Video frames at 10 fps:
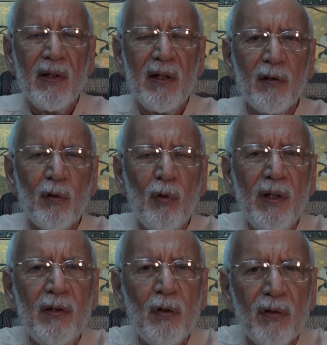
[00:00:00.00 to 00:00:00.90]

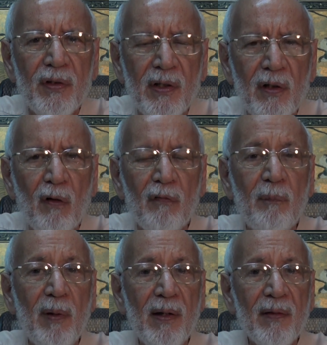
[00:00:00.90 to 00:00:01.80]
including your year
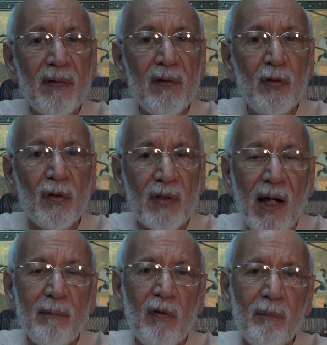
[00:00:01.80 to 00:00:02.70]
of birth, your
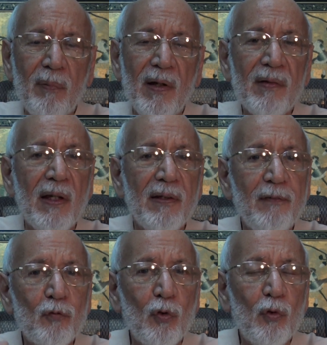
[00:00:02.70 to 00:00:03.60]
time of birth, and
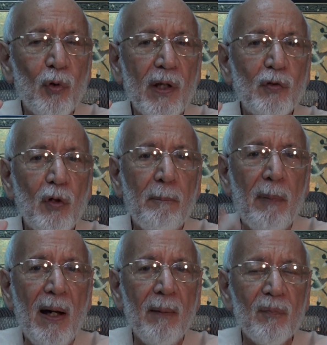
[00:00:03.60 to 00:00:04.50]
then to look at your
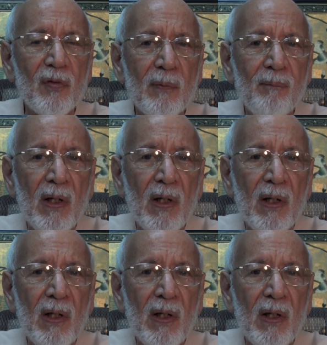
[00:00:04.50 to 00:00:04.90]
palms.